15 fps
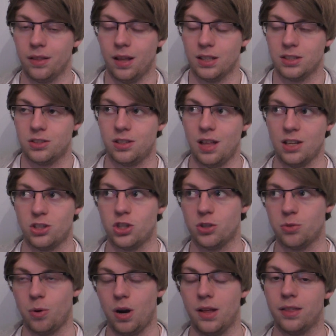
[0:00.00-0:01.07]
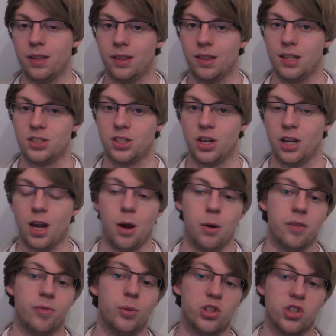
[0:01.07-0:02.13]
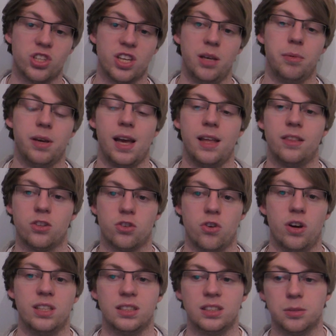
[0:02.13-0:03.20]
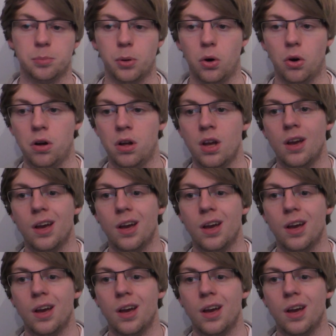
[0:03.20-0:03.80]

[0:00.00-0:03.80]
That's just why I think that's going to go if we just keep getting this crazy support.